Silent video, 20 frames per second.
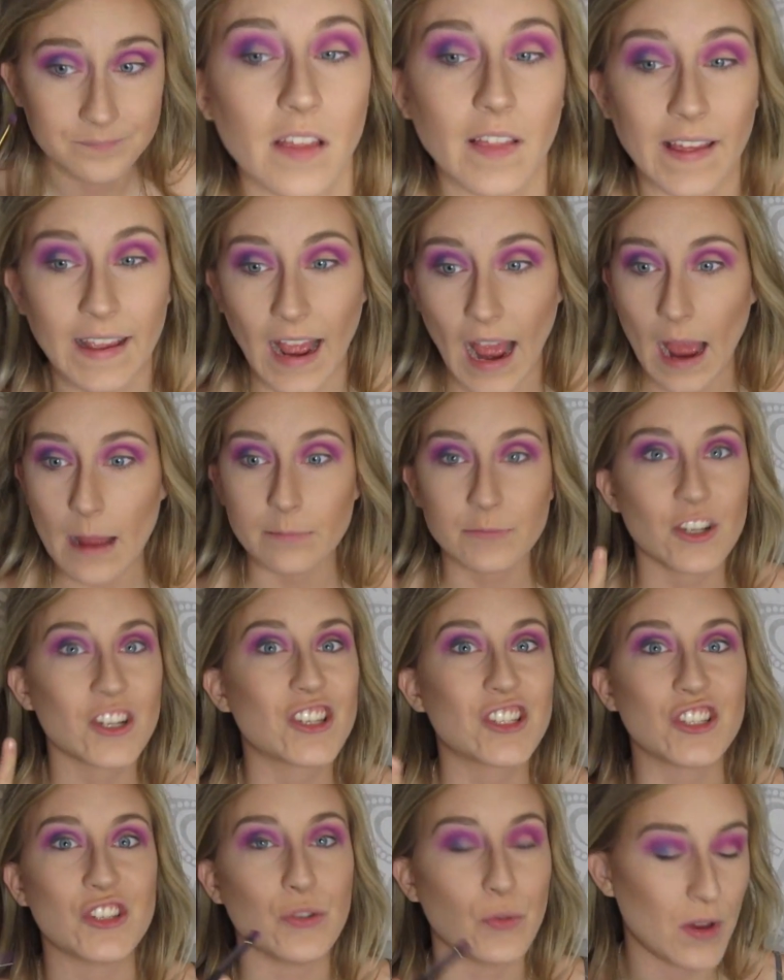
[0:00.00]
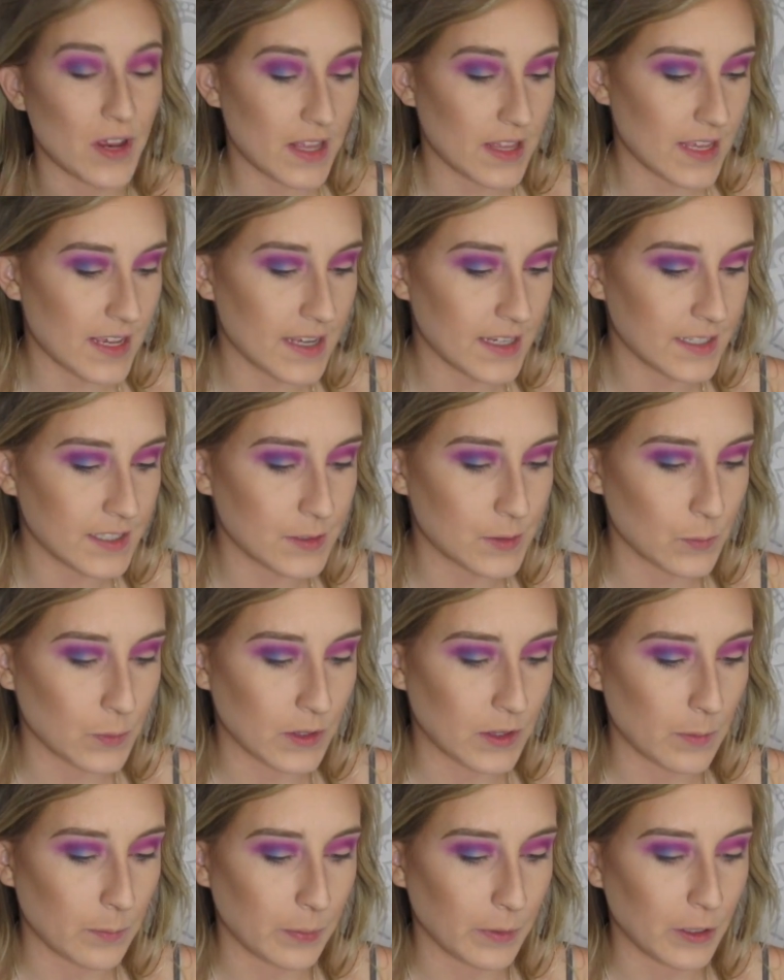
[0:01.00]
Like, I'm just doing this
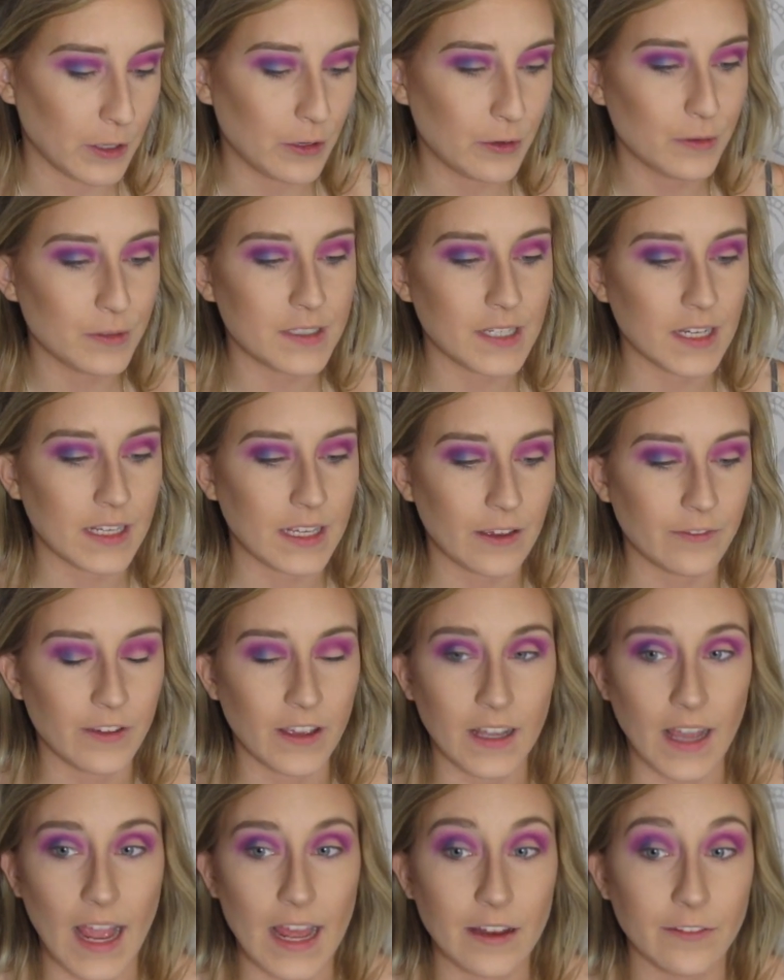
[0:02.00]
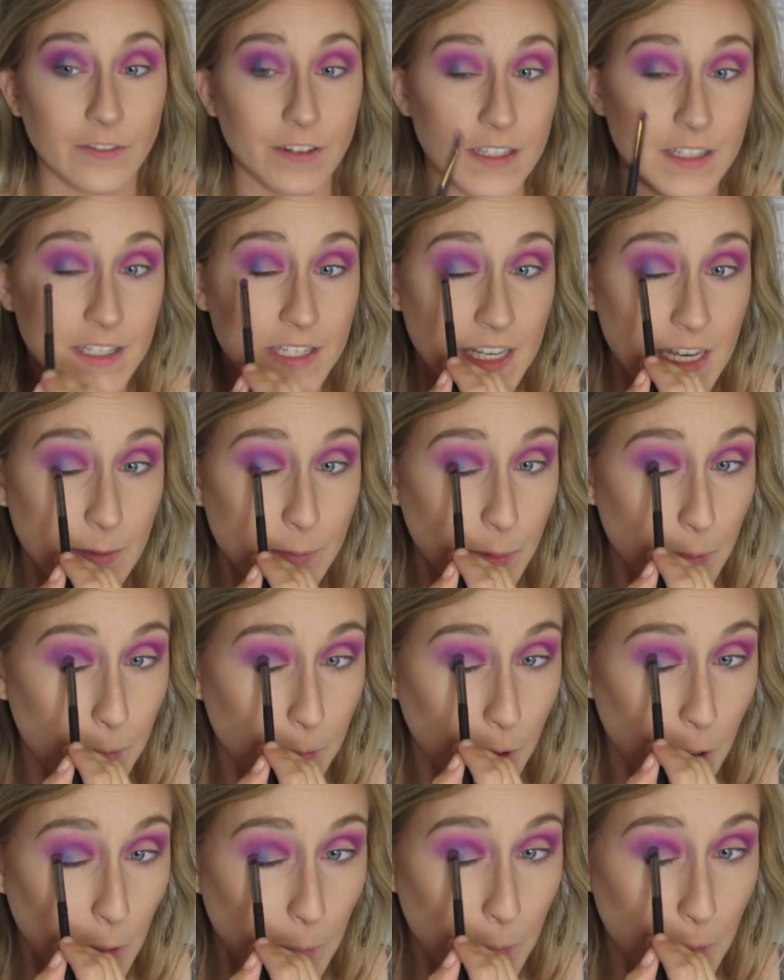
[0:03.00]
with the blue to give it kind of a deep
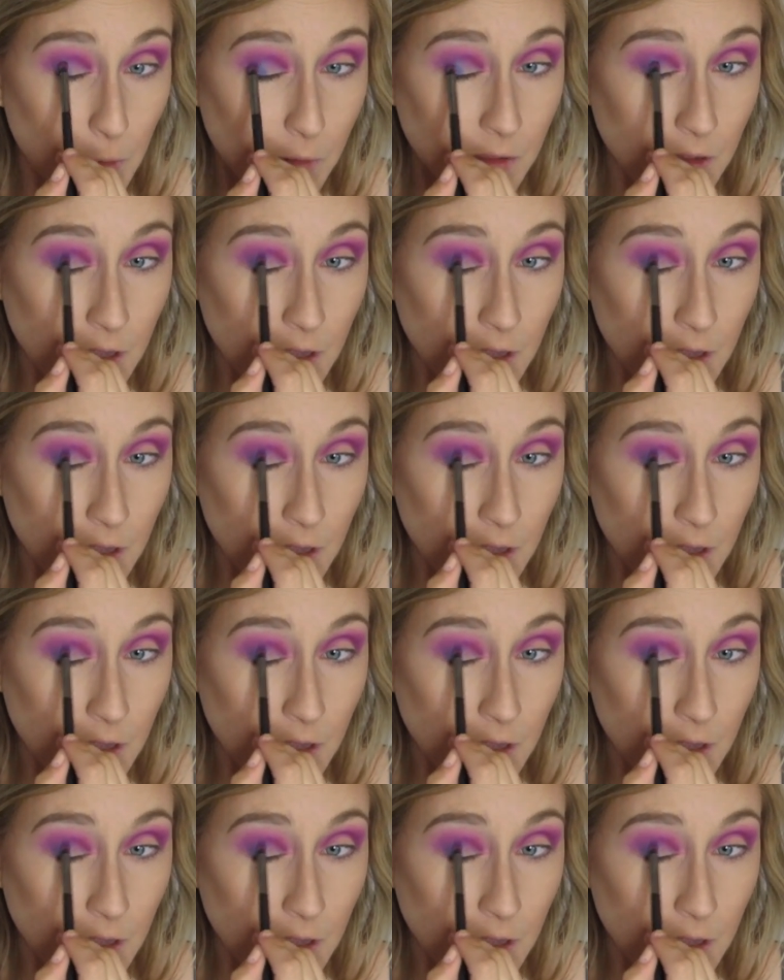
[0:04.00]
purple